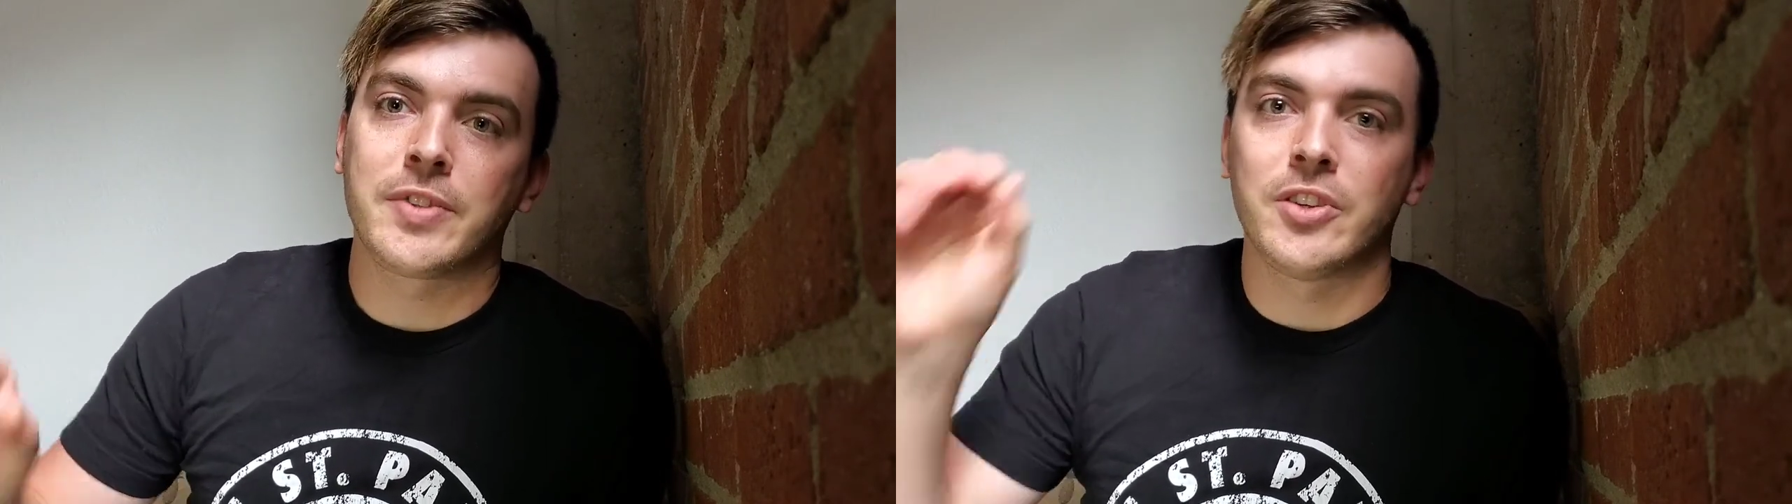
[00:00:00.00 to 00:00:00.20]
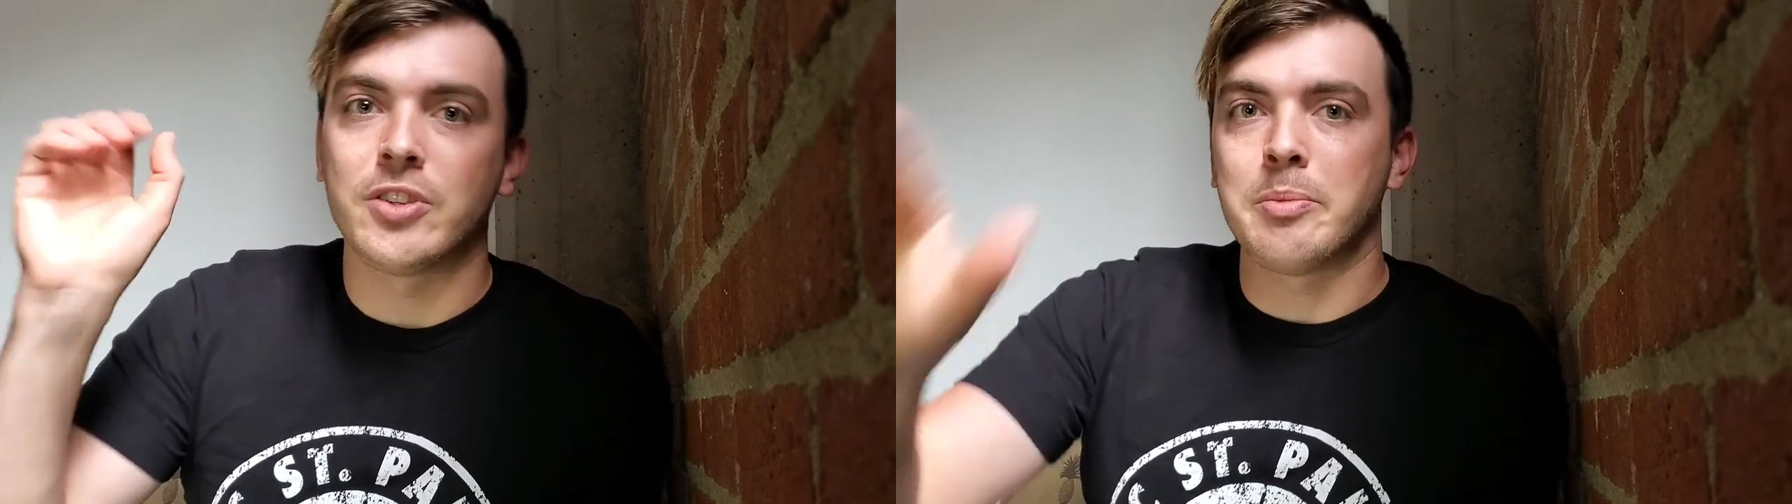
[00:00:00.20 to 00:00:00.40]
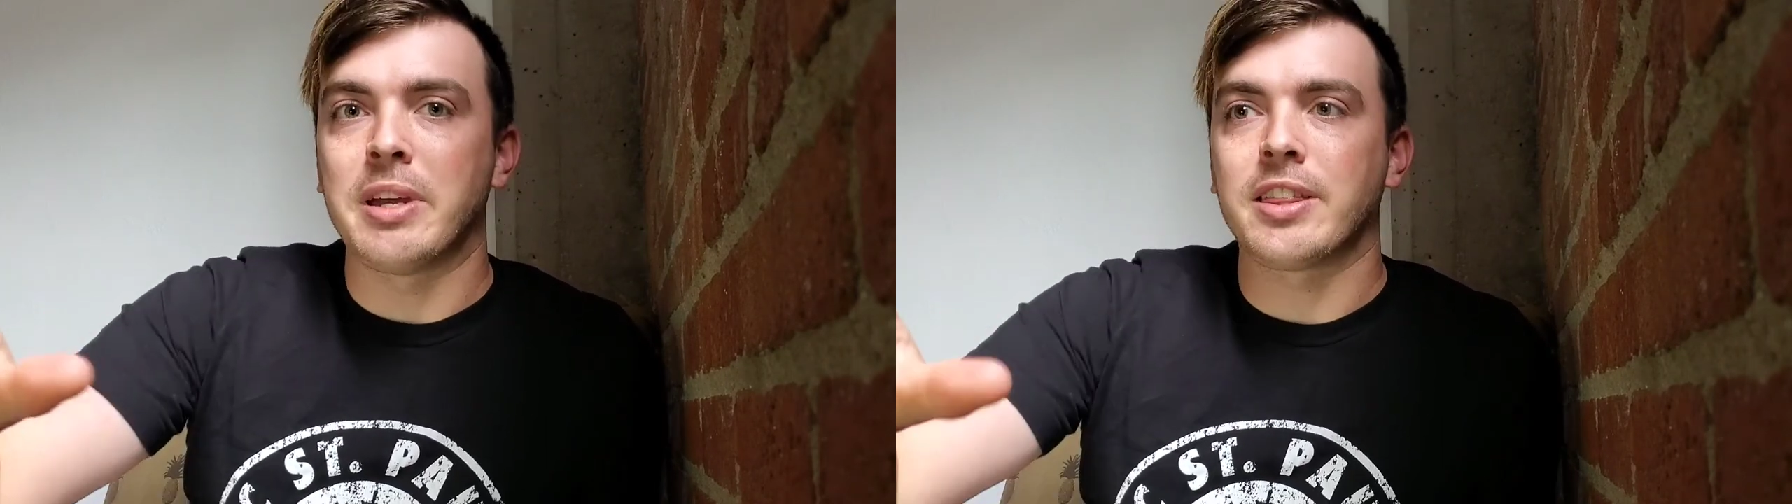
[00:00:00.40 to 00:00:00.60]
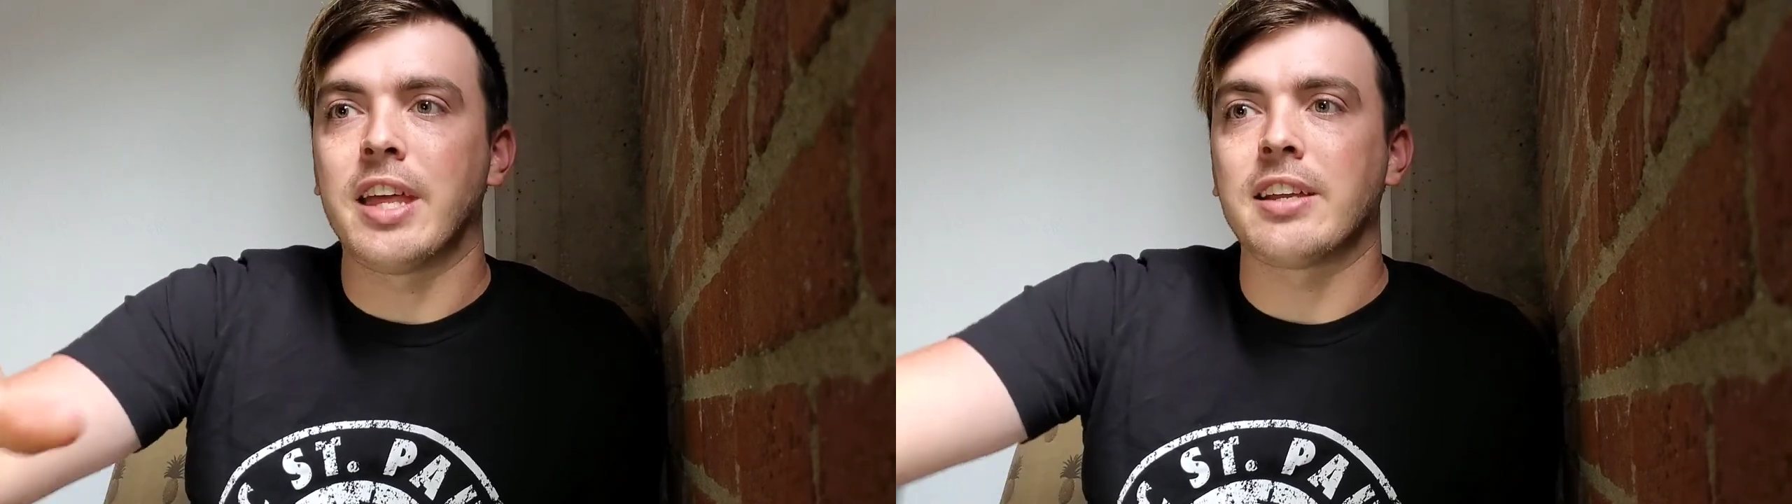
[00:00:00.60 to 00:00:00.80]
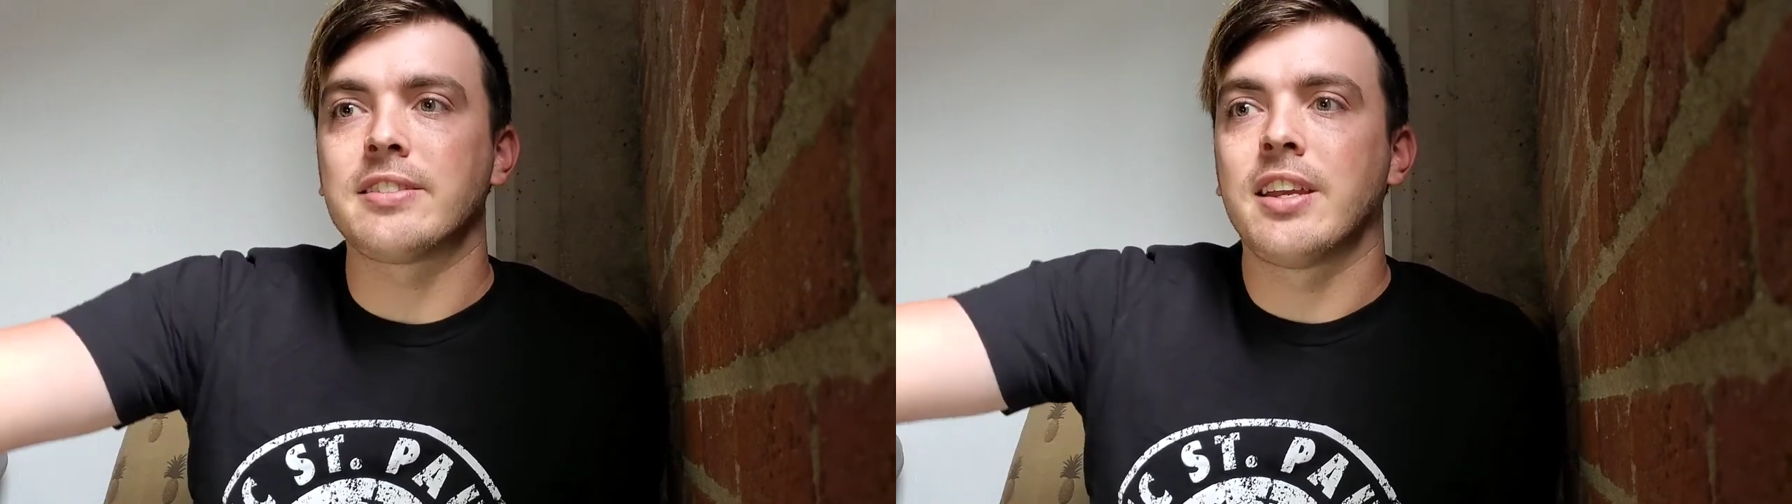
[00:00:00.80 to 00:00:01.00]
So those are the big
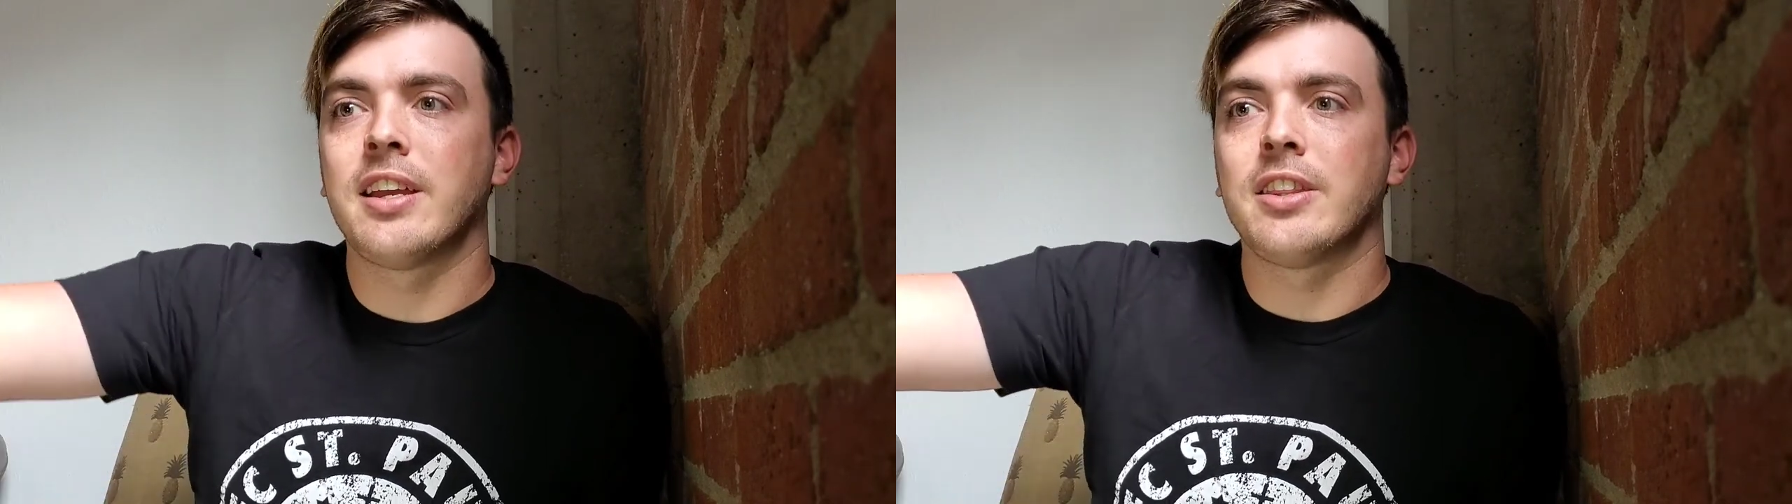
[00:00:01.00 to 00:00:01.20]
things.